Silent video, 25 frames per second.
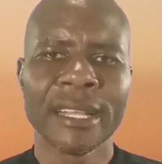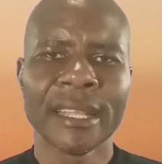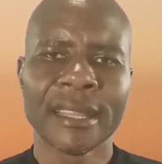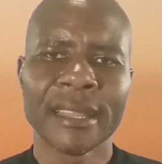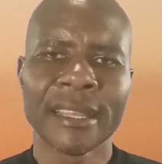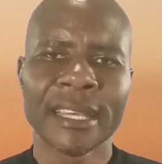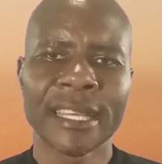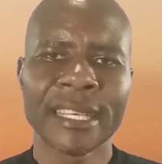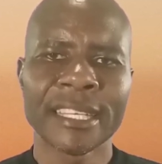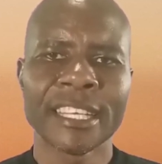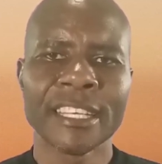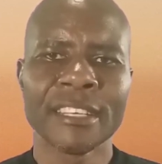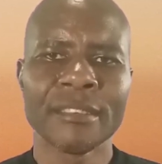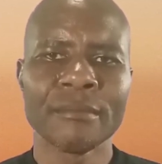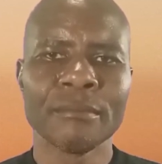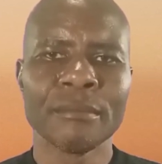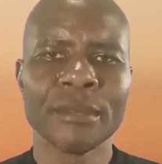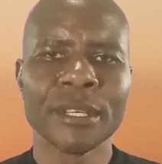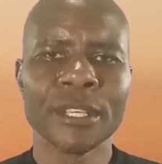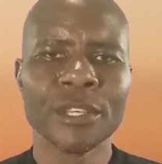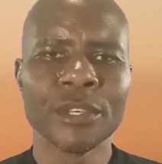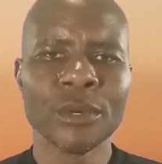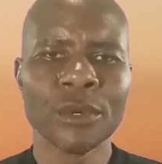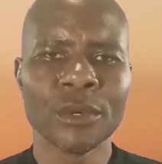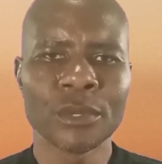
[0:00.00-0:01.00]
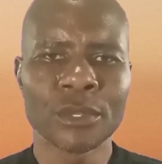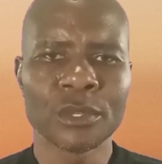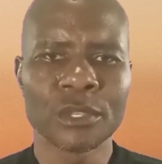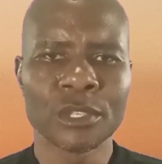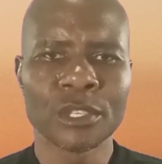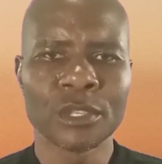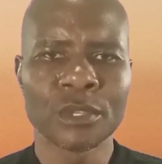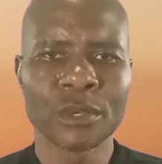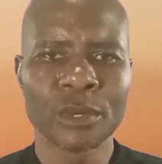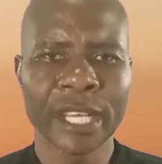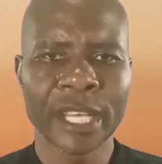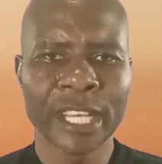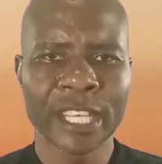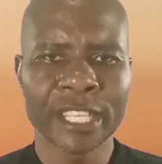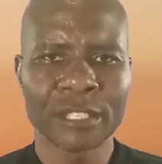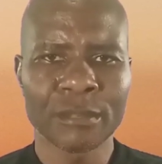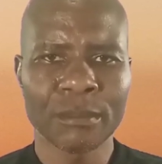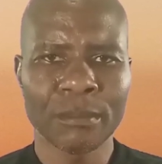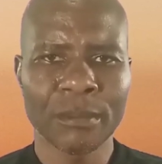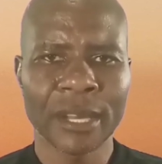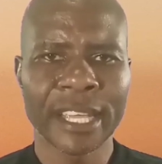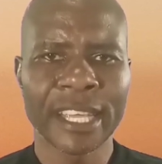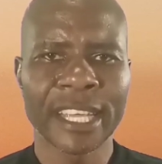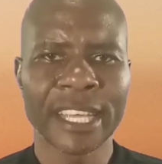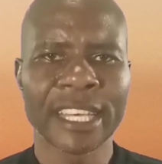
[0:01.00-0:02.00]
that can be used to
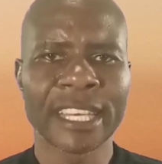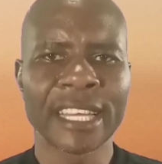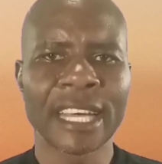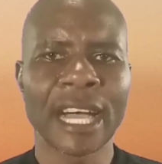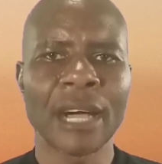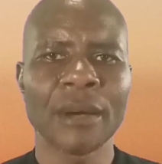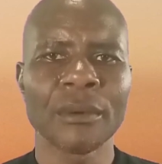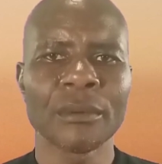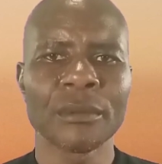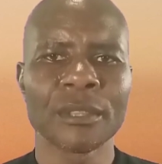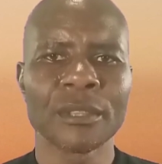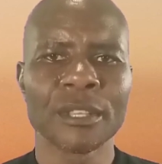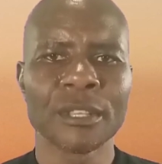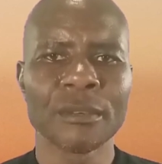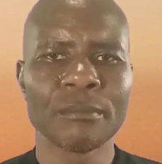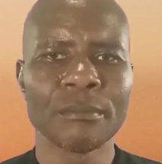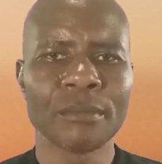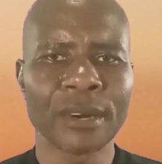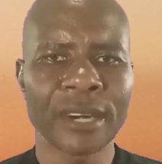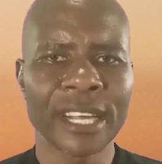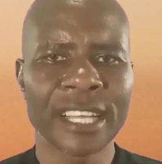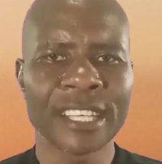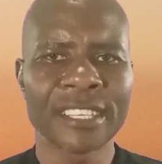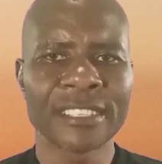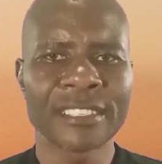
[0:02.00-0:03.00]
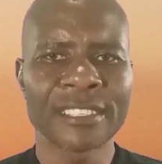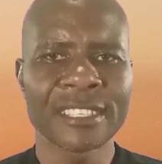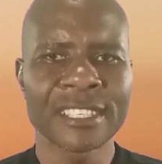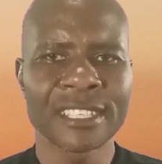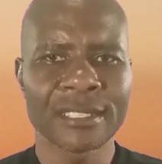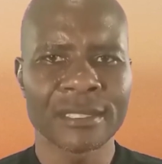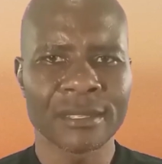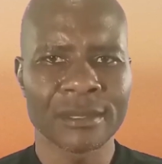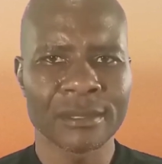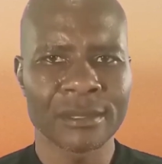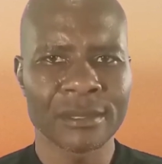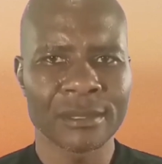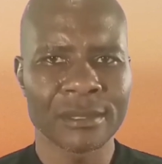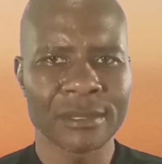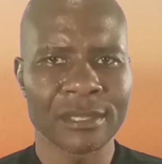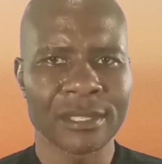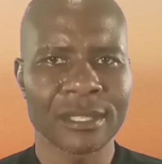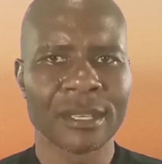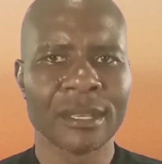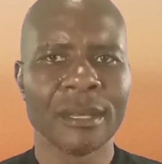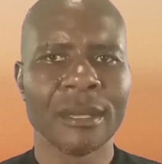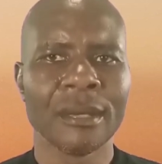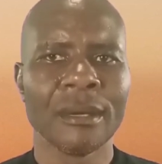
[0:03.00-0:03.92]
explain how the brain cells